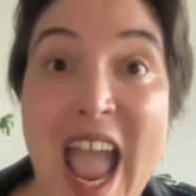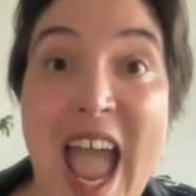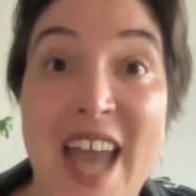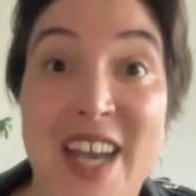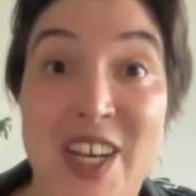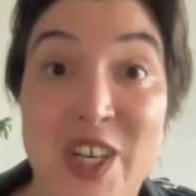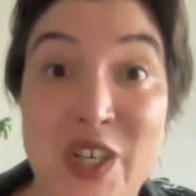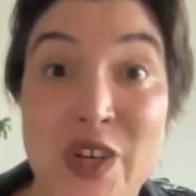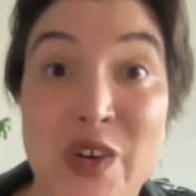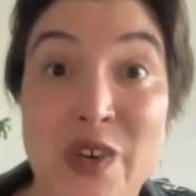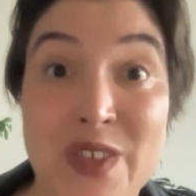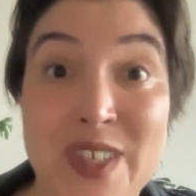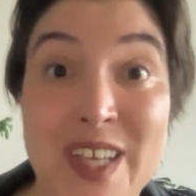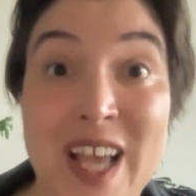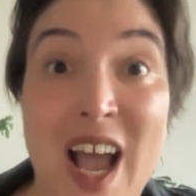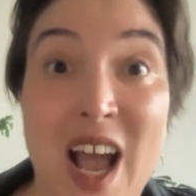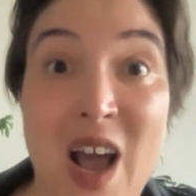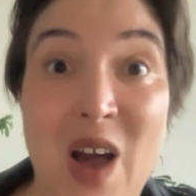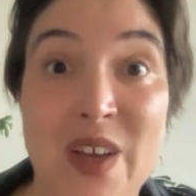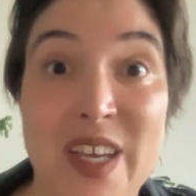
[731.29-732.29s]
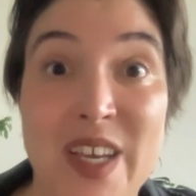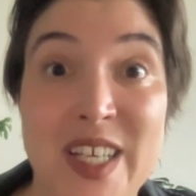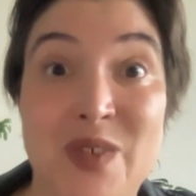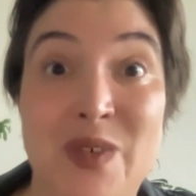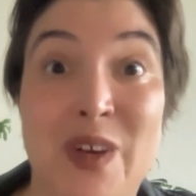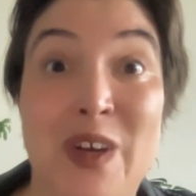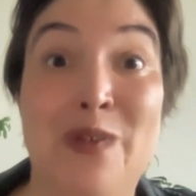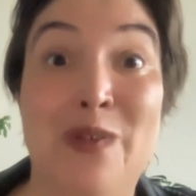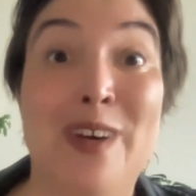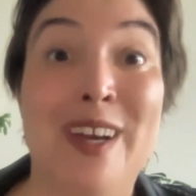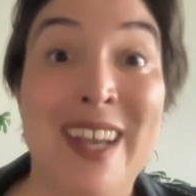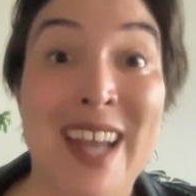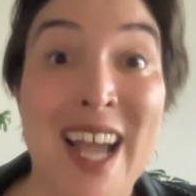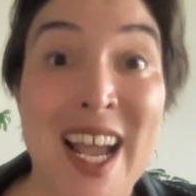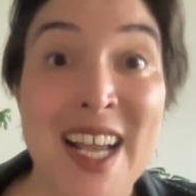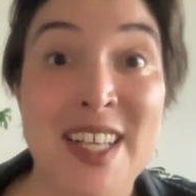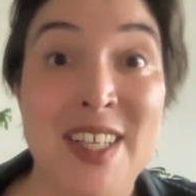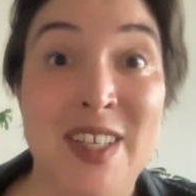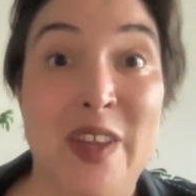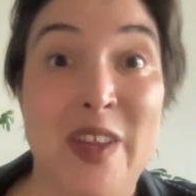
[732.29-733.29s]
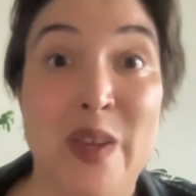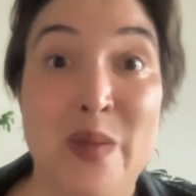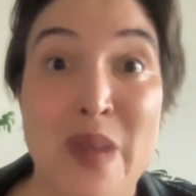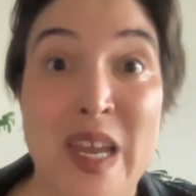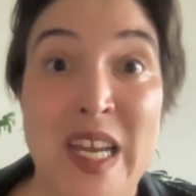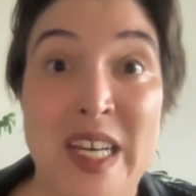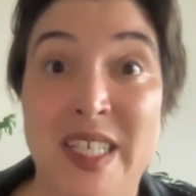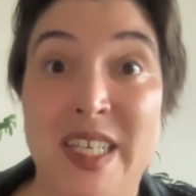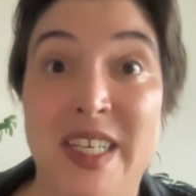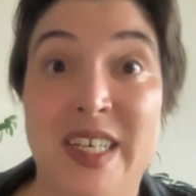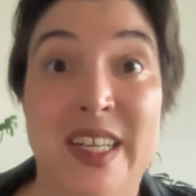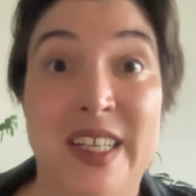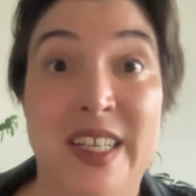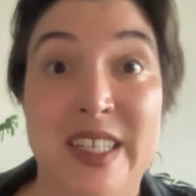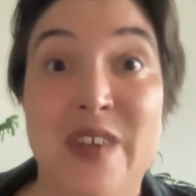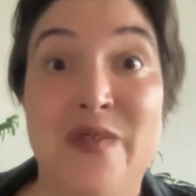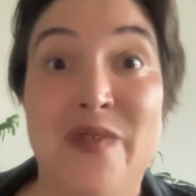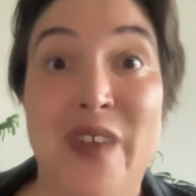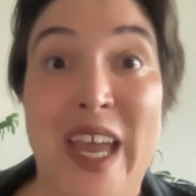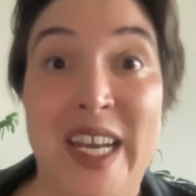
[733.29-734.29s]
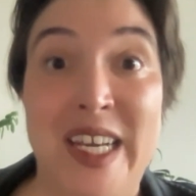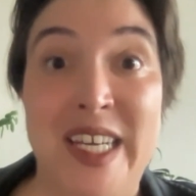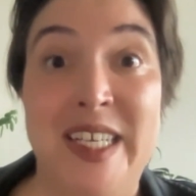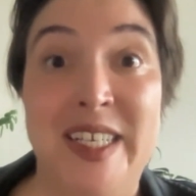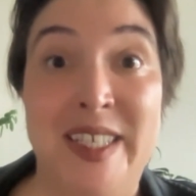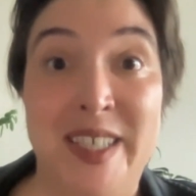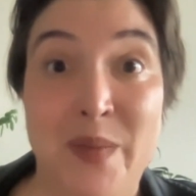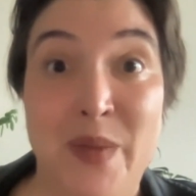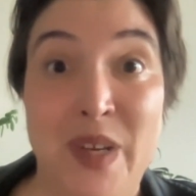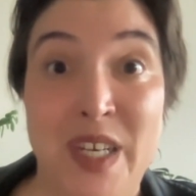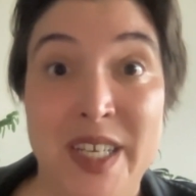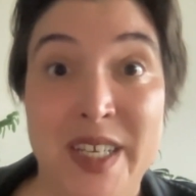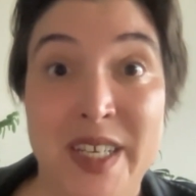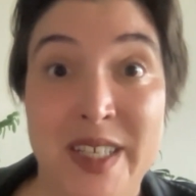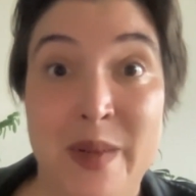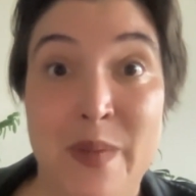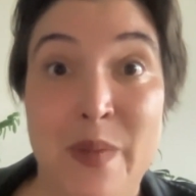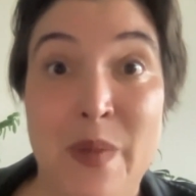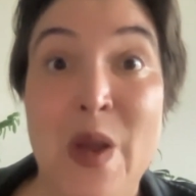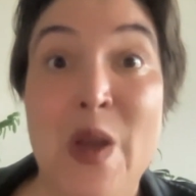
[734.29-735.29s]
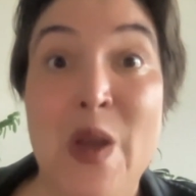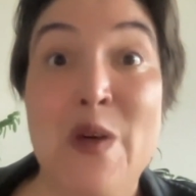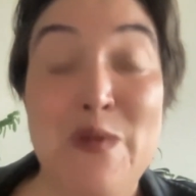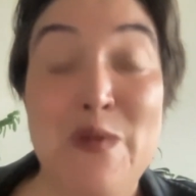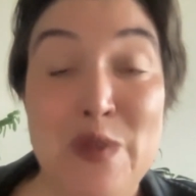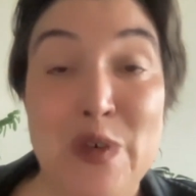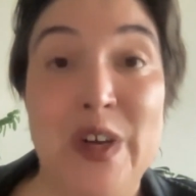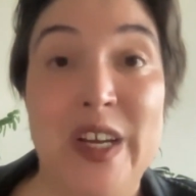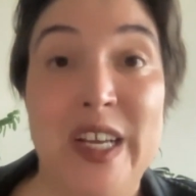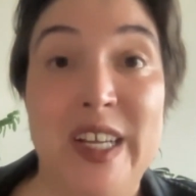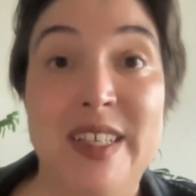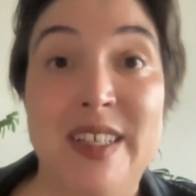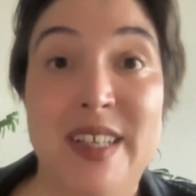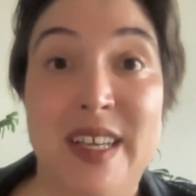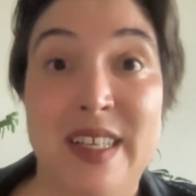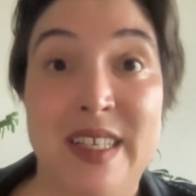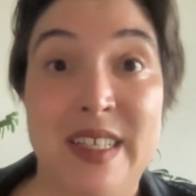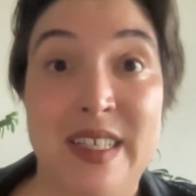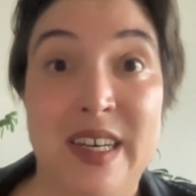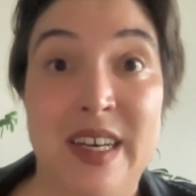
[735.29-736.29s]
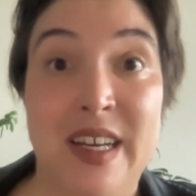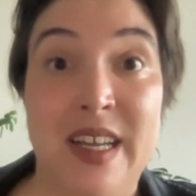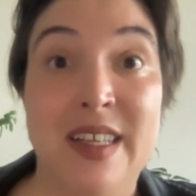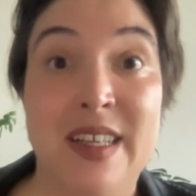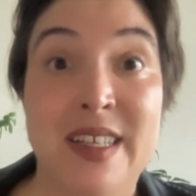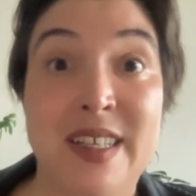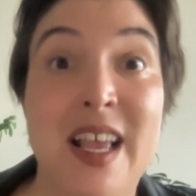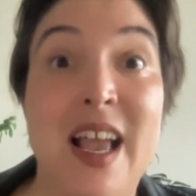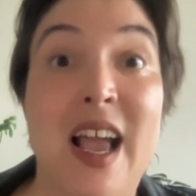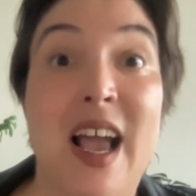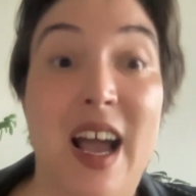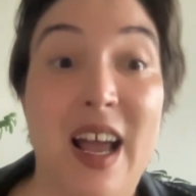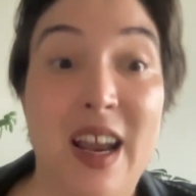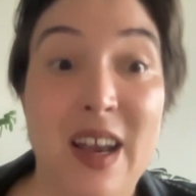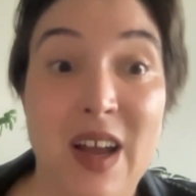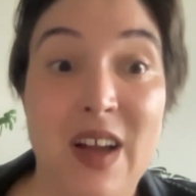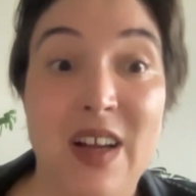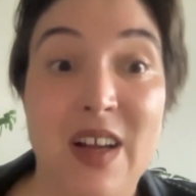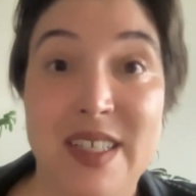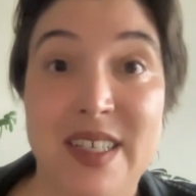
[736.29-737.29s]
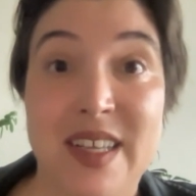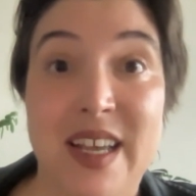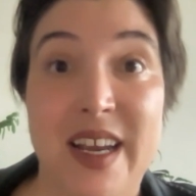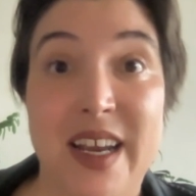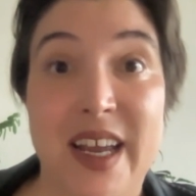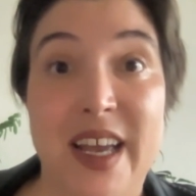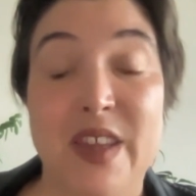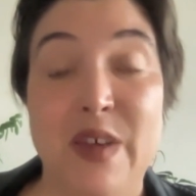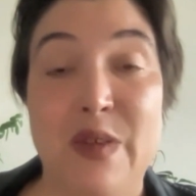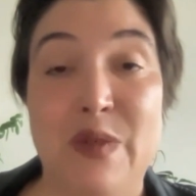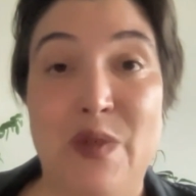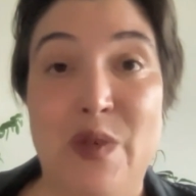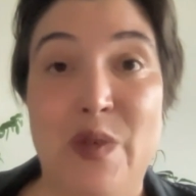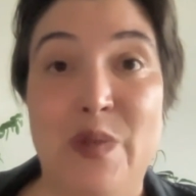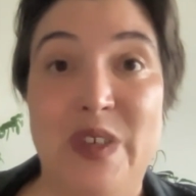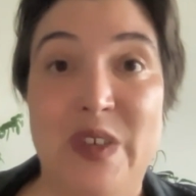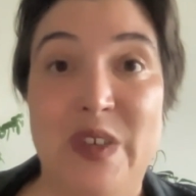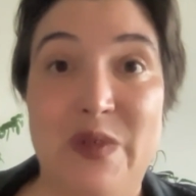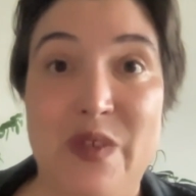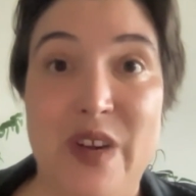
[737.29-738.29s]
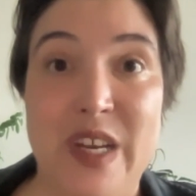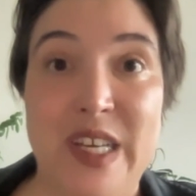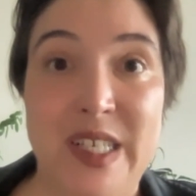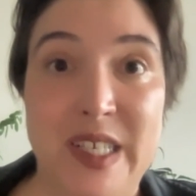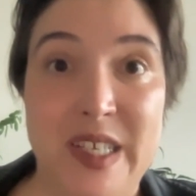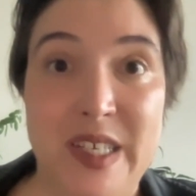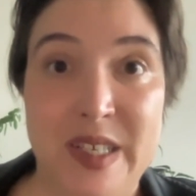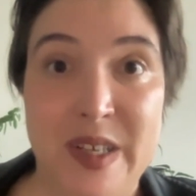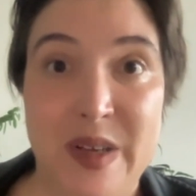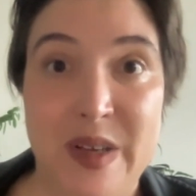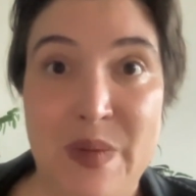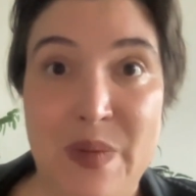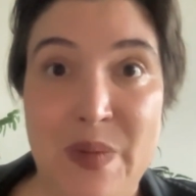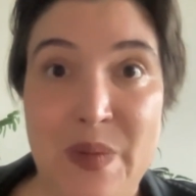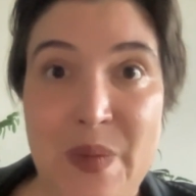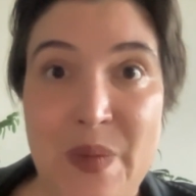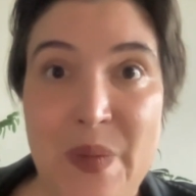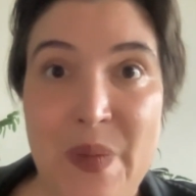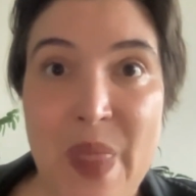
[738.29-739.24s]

and shows how Israel relies on the maintenance of anti-Semitism for its sustenance alongside other forms of racism.